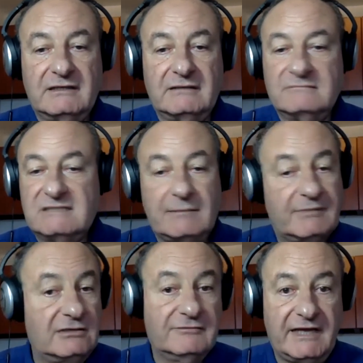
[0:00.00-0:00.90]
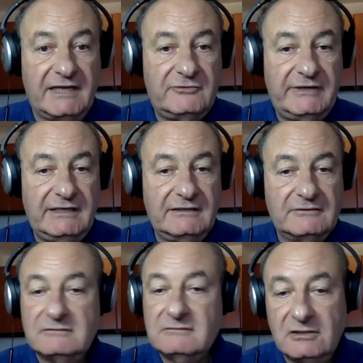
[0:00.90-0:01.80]
some kind of gathering
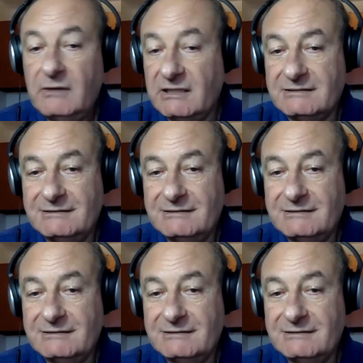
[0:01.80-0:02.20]
or what?